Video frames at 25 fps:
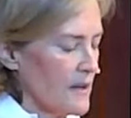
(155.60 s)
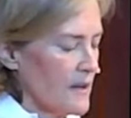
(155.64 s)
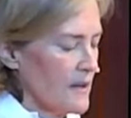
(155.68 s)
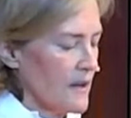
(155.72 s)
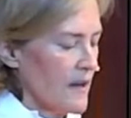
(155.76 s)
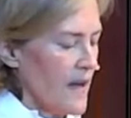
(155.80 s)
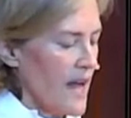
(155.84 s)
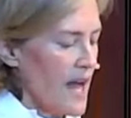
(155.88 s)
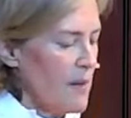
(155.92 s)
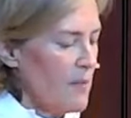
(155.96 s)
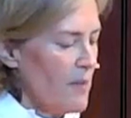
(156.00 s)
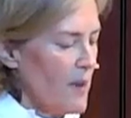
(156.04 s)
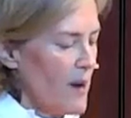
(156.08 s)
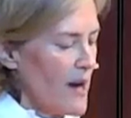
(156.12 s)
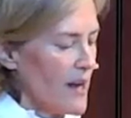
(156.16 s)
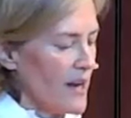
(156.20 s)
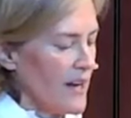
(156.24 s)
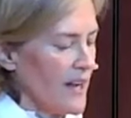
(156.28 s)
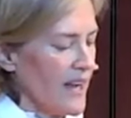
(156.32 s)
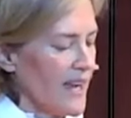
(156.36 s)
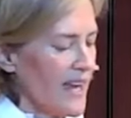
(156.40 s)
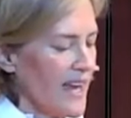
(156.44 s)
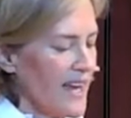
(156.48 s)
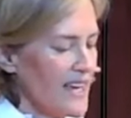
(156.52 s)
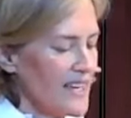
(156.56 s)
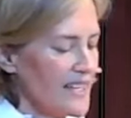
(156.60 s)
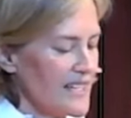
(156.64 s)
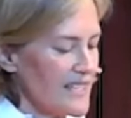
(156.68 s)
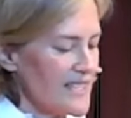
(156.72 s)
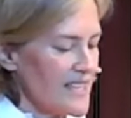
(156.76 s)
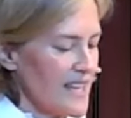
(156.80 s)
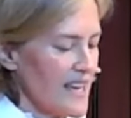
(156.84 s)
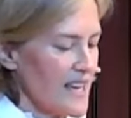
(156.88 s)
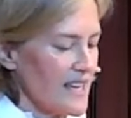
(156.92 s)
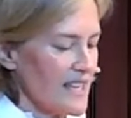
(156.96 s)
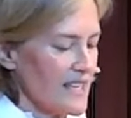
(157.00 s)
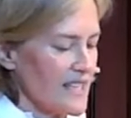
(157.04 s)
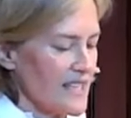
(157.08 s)
Capon again
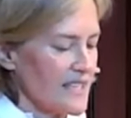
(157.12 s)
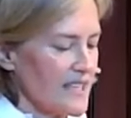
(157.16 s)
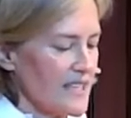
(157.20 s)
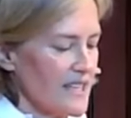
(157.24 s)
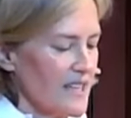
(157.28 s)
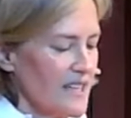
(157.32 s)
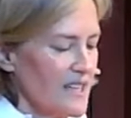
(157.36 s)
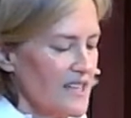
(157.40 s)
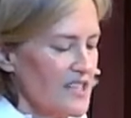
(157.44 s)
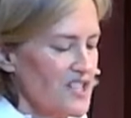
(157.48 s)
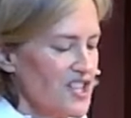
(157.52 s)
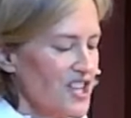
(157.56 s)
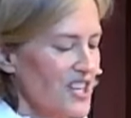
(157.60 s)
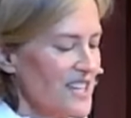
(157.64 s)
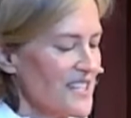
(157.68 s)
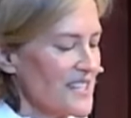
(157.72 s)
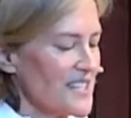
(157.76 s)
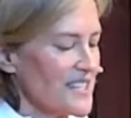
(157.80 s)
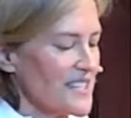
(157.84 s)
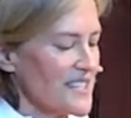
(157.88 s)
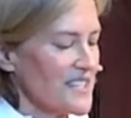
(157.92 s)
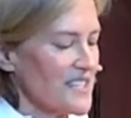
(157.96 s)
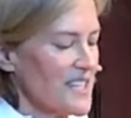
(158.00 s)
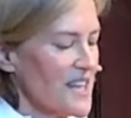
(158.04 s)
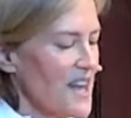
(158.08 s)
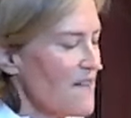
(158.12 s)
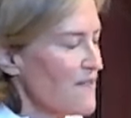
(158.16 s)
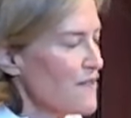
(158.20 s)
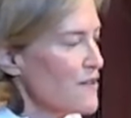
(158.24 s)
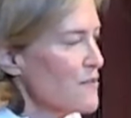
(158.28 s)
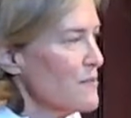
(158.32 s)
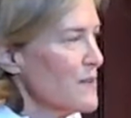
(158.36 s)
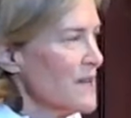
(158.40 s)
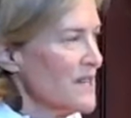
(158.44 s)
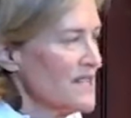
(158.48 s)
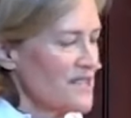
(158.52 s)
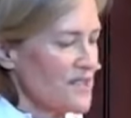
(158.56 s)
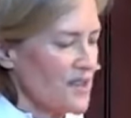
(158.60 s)
says, Jesus
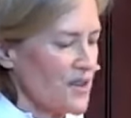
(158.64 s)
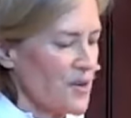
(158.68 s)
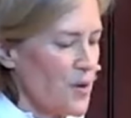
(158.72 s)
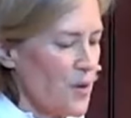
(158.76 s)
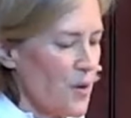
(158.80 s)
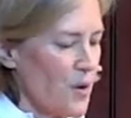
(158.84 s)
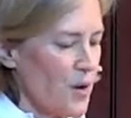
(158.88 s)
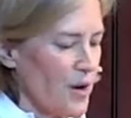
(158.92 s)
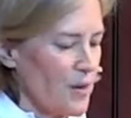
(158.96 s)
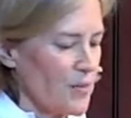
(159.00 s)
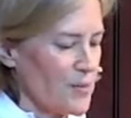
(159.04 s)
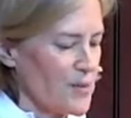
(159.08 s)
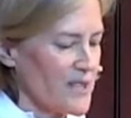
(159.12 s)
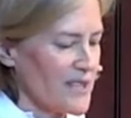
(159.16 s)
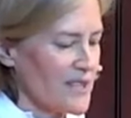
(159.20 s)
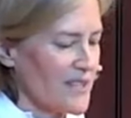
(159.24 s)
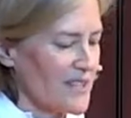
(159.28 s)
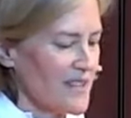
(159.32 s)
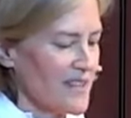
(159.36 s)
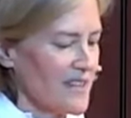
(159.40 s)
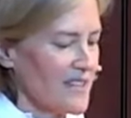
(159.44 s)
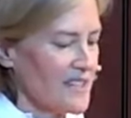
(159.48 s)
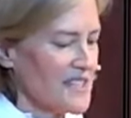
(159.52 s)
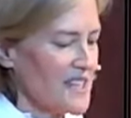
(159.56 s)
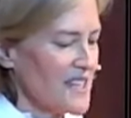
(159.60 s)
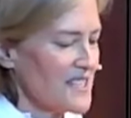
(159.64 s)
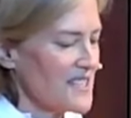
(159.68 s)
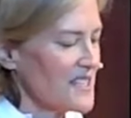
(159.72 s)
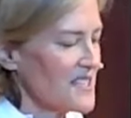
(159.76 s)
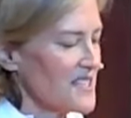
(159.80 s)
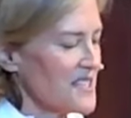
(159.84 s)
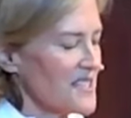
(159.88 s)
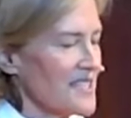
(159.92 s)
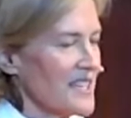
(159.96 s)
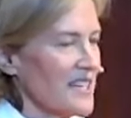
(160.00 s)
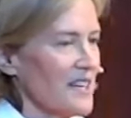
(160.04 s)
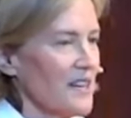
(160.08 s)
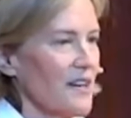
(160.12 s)
never meets a corpse that
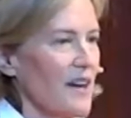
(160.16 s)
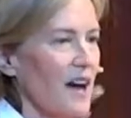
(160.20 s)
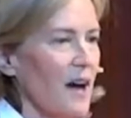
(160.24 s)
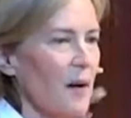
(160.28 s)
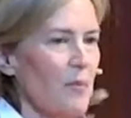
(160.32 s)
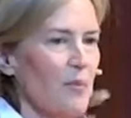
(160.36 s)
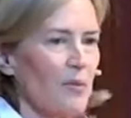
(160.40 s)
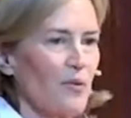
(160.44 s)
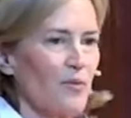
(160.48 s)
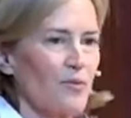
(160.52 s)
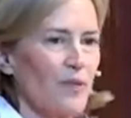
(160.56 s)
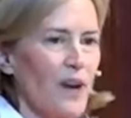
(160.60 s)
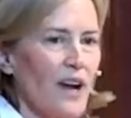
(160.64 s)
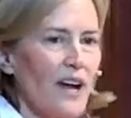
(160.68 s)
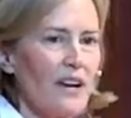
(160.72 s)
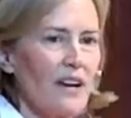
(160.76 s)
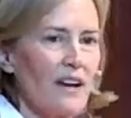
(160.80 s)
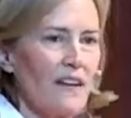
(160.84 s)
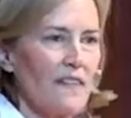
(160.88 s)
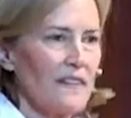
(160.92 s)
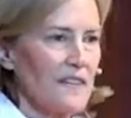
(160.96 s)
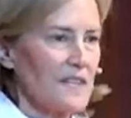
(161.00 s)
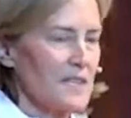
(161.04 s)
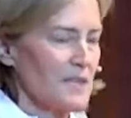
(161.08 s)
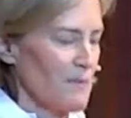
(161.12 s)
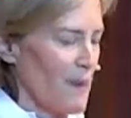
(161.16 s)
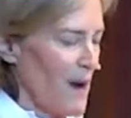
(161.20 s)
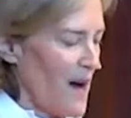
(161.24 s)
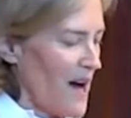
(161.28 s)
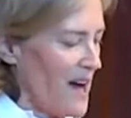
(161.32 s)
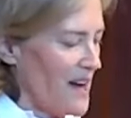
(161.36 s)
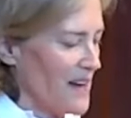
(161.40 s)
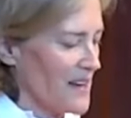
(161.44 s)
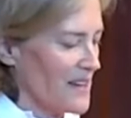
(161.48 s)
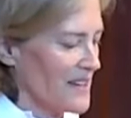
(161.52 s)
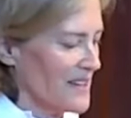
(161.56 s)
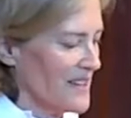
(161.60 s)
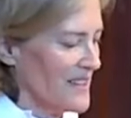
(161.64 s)
doesn't sit up right on the
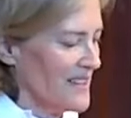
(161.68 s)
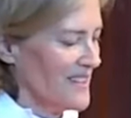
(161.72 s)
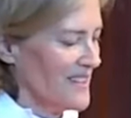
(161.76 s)
spot.